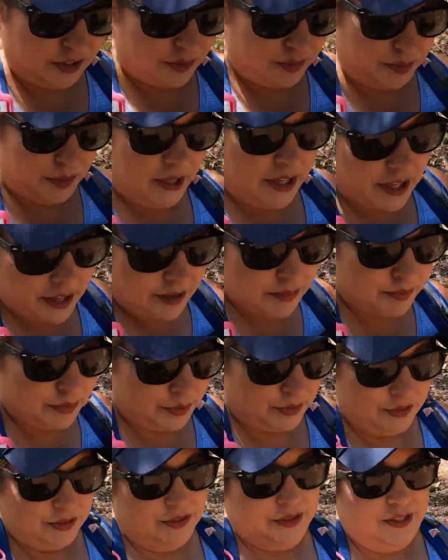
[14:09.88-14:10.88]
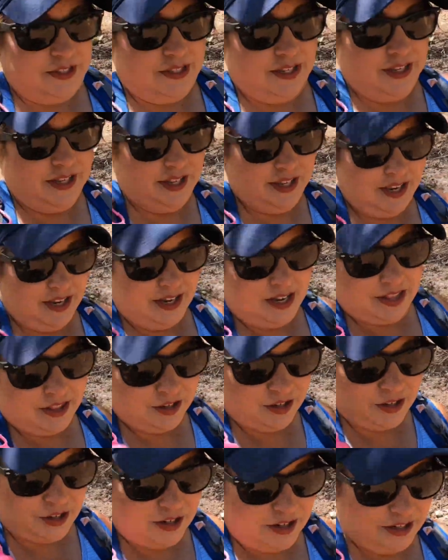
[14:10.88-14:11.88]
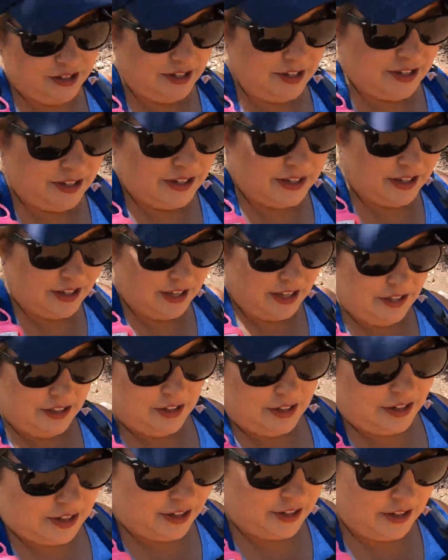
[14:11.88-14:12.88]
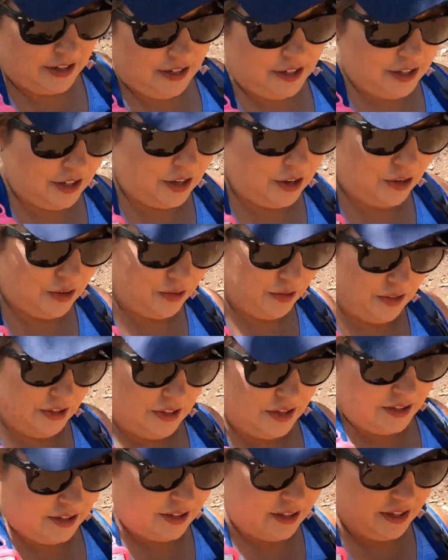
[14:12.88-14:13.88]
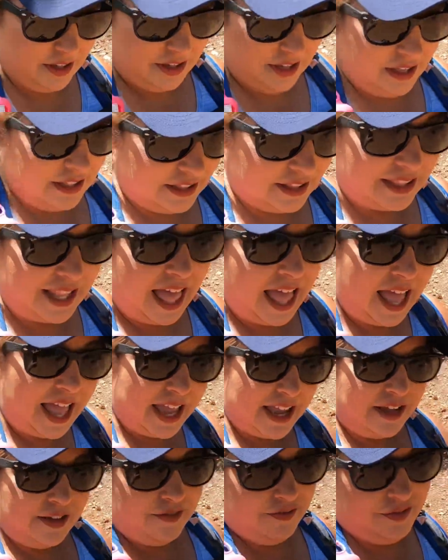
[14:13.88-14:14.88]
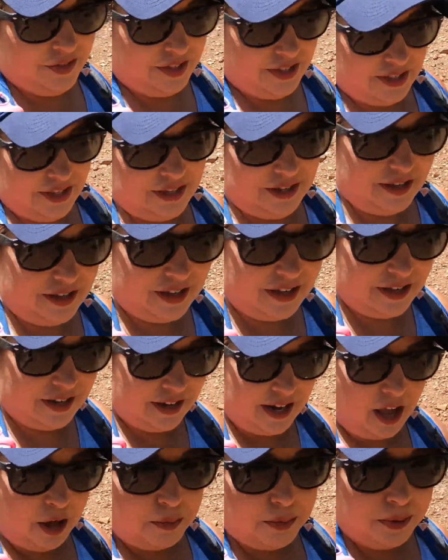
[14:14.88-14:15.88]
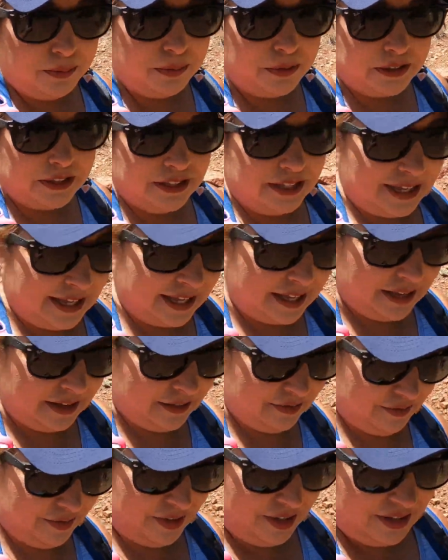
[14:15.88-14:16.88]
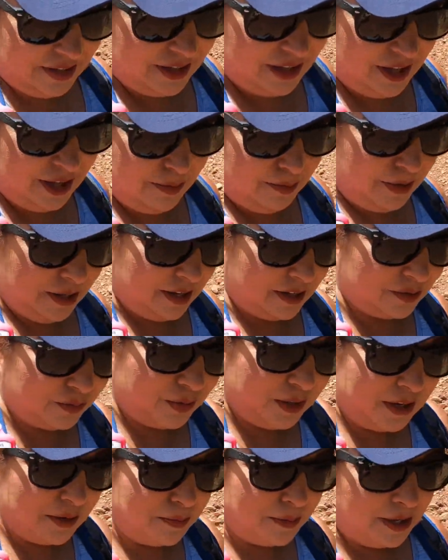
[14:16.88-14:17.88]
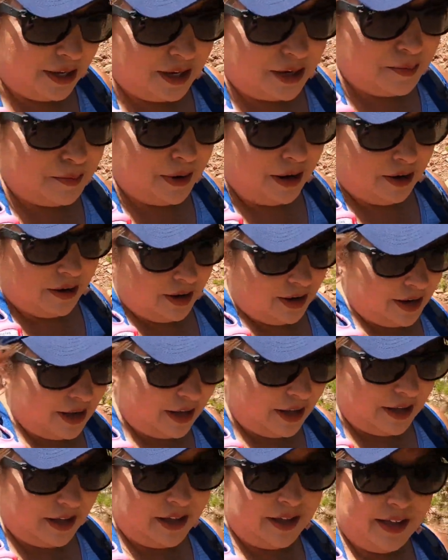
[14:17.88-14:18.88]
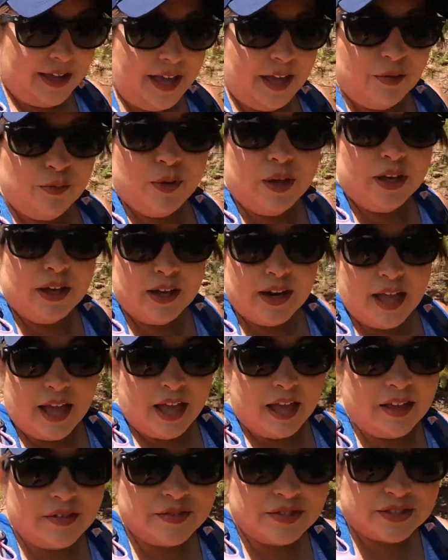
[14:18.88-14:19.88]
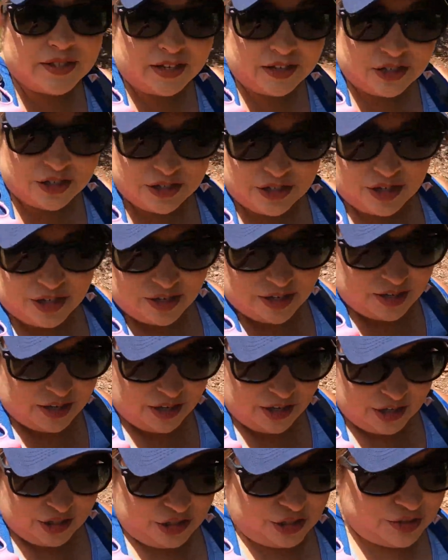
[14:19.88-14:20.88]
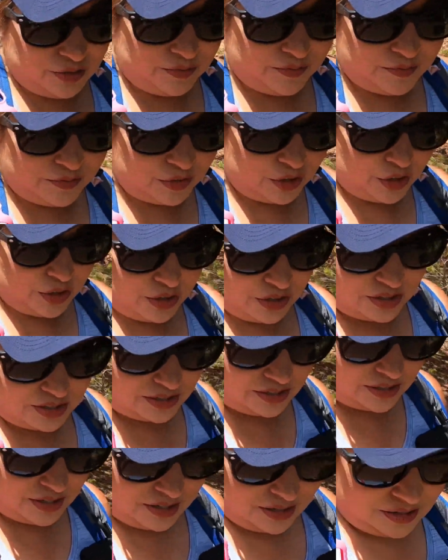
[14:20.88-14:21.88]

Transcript: peoples and other you know, lives and how people live. Because we can be in America and we can have such diverse,